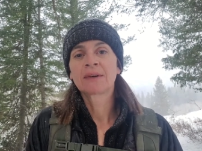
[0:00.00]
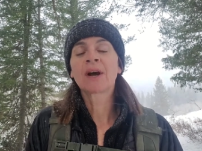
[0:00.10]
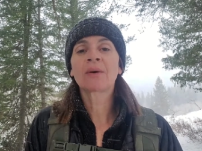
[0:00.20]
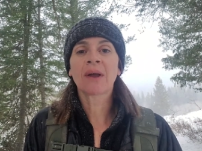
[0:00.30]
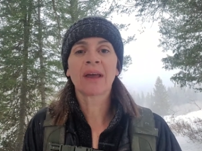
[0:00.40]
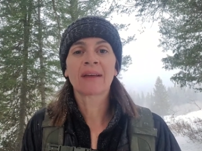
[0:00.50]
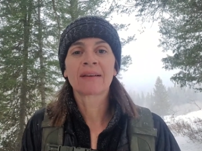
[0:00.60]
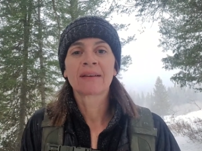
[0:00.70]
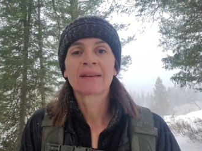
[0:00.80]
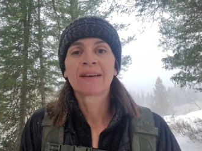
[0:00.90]
Okay,
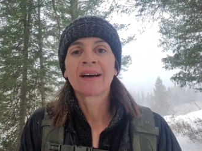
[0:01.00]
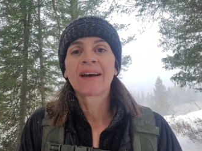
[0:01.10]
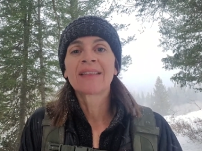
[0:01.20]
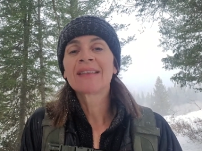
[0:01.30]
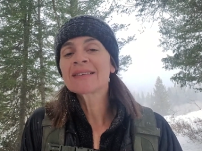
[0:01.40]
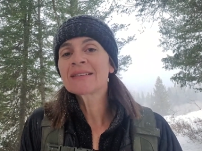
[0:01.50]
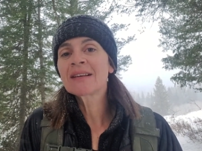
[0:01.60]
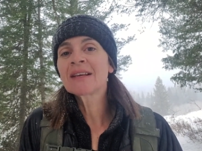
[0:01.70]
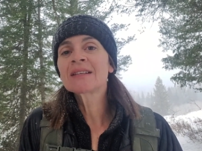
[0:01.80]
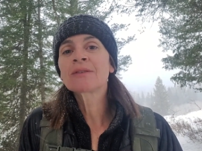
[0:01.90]
this
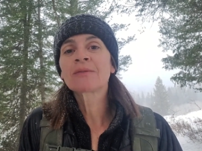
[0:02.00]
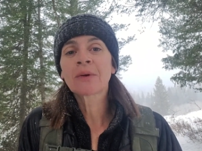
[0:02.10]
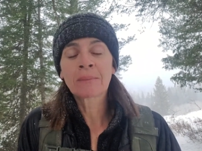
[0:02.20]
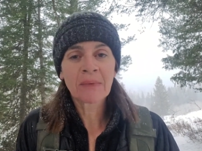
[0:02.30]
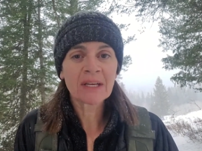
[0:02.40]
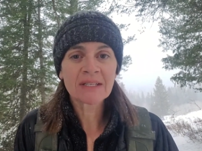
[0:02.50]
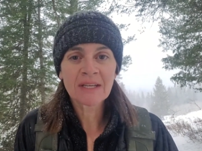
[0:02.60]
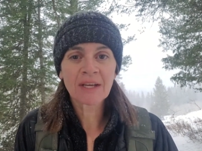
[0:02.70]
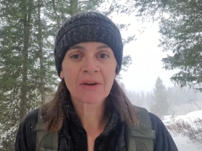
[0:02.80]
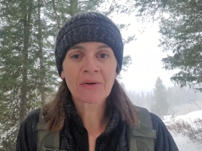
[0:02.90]
is from me to
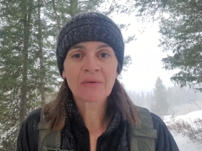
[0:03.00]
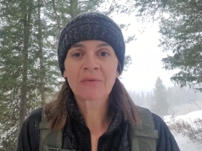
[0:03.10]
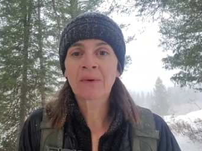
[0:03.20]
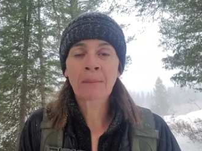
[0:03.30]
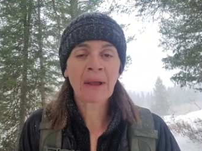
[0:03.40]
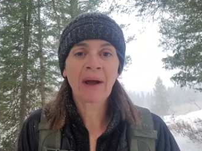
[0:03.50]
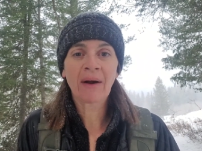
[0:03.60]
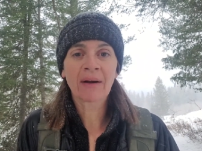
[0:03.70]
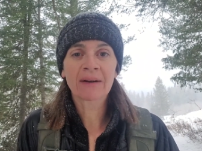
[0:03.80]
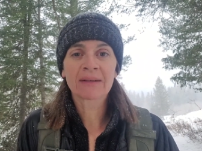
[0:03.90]
you, from my
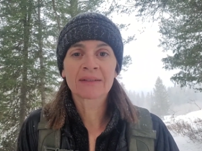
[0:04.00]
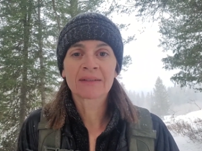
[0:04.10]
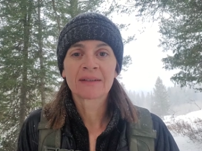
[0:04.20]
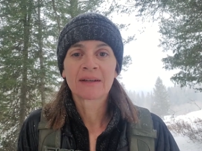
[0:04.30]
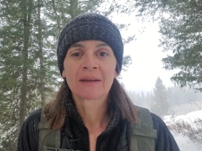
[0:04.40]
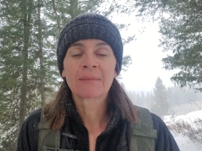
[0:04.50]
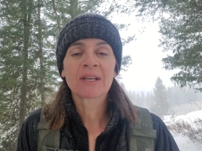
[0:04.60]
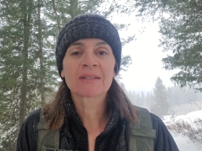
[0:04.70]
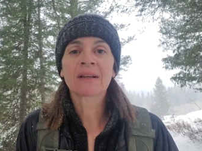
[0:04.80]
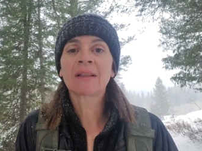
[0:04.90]
heart
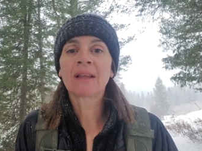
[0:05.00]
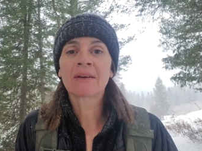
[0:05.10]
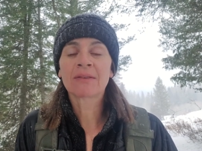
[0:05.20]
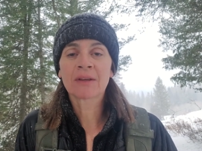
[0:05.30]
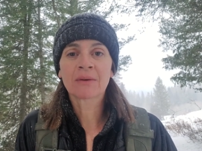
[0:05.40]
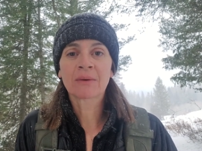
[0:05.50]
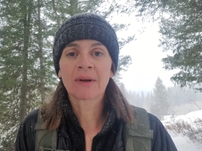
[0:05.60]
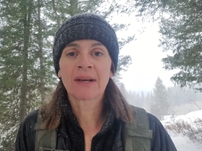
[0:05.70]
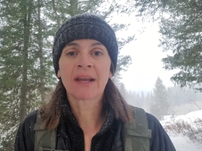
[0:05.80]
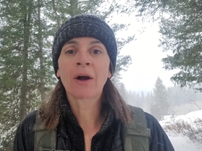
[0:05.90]
because I love you
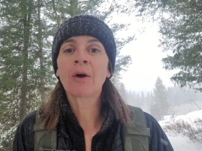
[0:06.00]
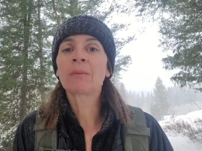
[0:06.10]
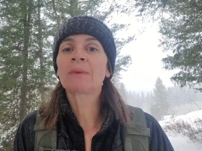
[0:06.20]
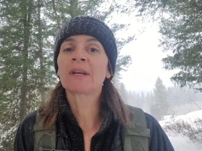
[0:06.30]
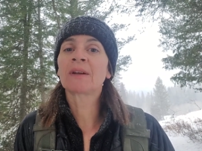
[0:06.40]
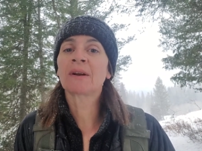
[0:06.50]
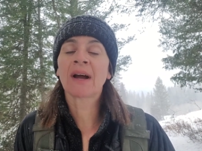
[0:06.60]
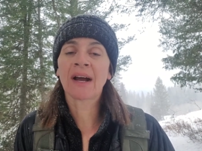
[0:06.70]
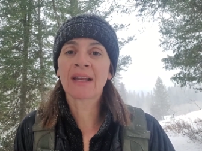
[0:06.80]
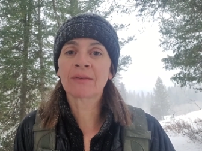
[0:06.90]
and I hope that you're not
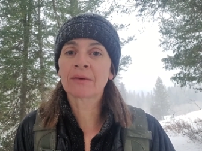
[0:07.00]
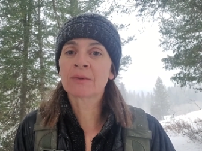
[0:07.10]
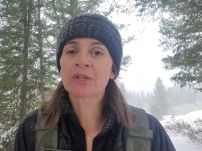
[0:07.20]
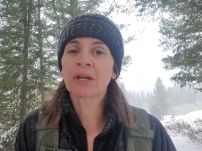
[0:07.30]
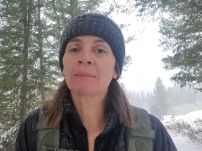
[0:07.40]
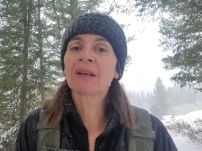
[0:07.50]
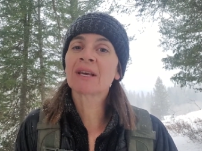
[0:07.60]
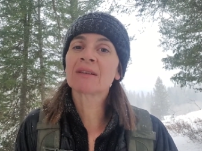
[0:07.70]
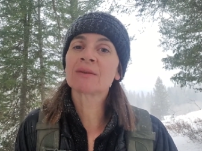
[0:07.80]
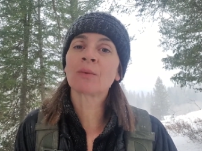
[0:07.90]
hiding from shame
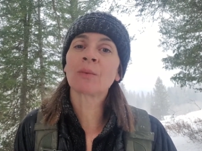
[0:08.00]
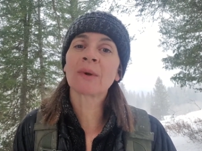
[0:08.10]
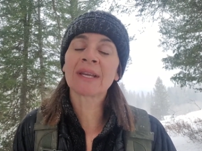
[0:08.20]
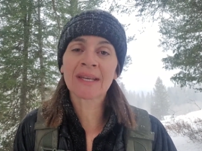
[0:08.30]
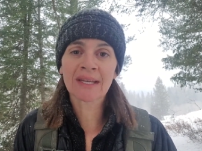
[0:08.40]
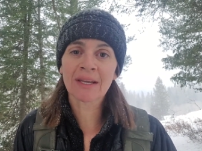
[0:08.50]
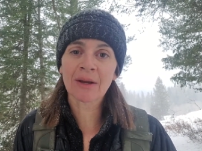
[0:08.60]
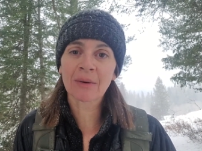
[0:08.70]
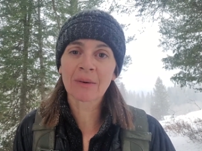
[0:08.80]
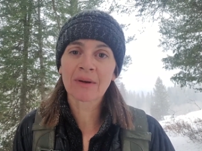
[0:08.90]
because we need
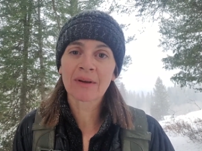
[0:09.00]
you.